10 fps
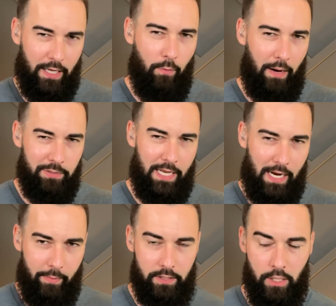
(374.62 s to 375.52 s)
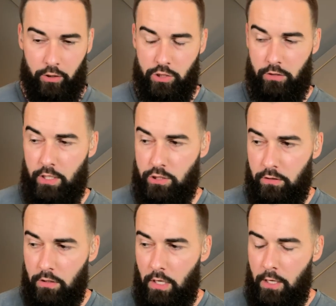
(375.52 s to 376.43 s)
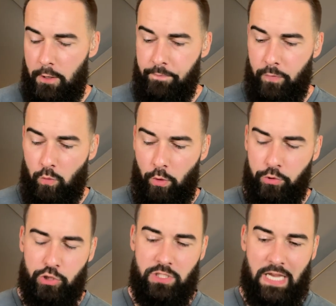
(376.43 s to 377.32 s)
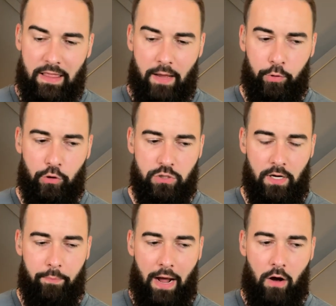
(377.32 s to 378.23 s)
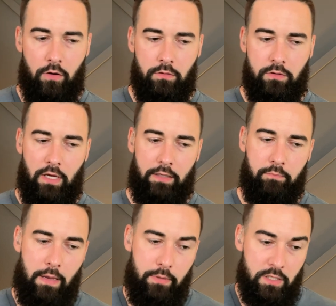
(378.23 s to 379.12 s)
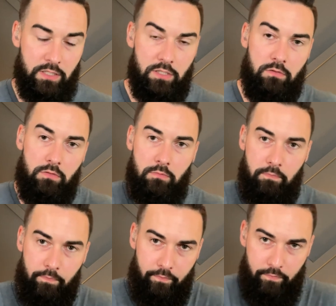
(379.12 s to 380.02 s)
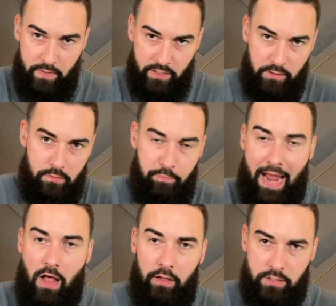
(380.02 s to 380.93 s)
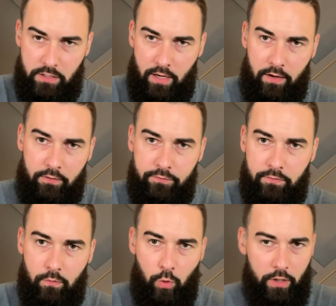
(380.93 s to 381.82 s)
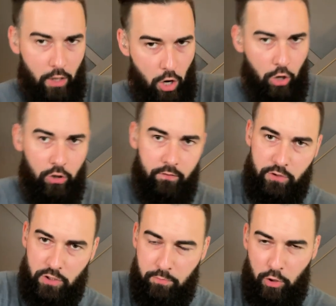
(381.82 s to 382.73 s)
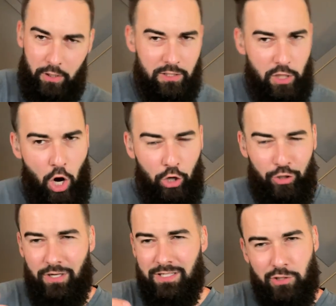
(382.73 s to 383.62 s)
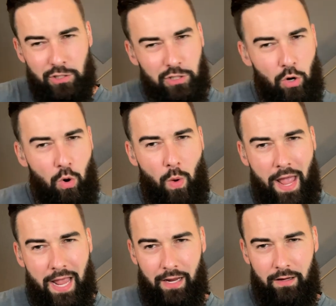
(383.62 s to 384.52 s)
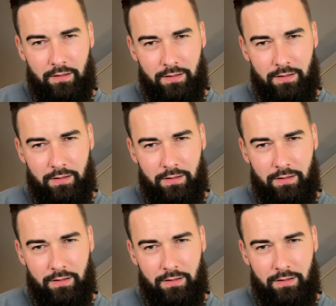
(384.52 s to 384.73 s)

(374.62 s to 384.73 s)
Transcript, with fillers: get what I'm saying about the younger generation. What would you say to that person about like maybe this, this balance of working harder versus smarter? Because the harder doesn't just go away.